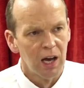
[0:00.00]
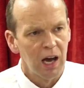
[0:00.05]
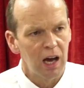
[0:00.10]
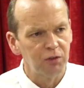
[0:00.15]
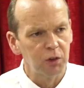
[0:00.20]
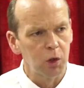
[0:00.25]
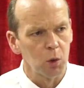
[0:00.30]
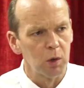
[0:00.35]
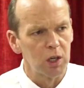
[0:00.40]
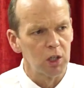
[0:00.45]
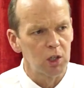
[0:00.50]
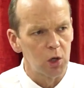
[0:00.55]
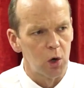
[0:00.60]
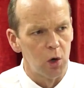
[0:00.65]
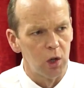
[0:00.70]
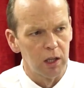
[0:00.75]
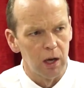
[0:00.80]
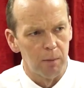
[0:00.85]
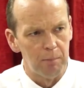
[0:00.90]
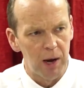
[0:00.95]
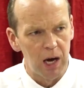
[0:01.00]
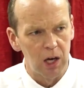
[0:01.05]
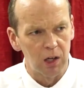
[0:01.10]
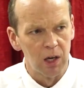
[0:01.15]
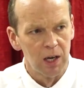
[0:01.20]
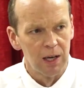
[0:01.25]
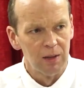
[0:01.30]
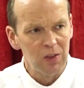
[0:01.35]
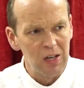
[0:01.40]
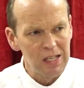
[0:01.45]
After we're told about
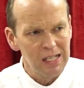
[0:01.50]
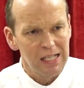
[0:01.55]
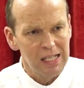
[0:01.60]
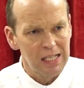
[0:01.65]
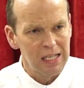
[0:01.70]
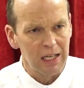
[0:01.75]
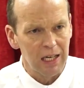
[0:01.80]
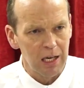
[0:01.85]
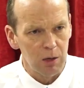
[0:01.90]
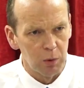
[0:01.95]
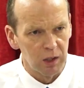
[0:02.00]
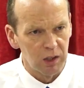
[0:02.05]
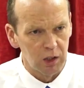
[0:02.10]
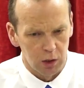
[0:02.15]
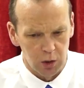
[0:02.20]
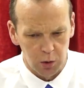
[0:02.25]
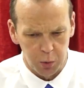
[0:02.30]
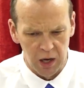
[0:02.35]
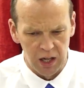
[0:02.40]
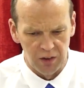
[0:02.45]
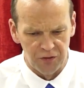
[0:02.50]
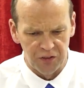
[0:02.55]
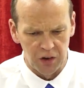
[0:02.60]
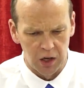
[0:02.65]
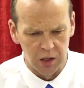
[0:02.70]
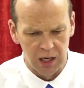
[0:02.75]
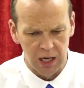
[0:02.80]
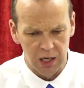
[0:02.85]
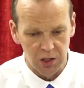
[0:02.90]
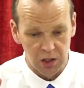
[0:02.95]
this city with the 12
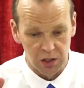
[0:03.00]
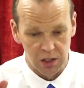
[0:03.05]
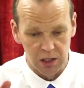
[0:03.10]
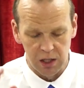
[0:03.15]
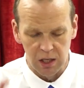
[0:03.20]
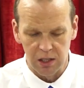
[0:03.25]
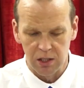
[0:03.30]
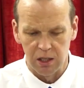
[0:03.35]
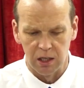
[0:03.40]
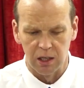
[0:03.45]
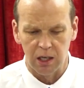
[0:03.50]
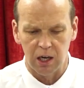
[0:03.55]
foundations, listen